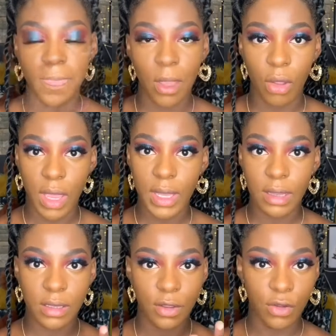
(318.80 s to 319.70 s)
Okay, now
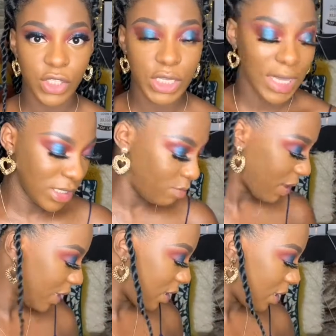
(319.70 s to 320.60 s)
that the concealer is
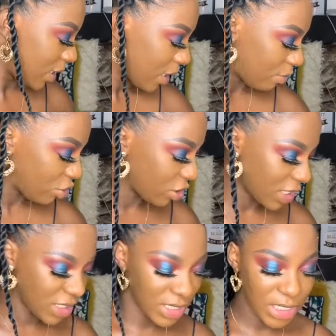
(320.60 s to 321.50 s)
blended, I'm just gonna
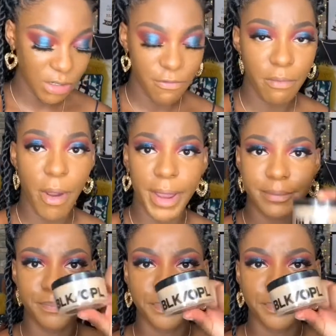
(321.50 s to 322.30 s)
set it with my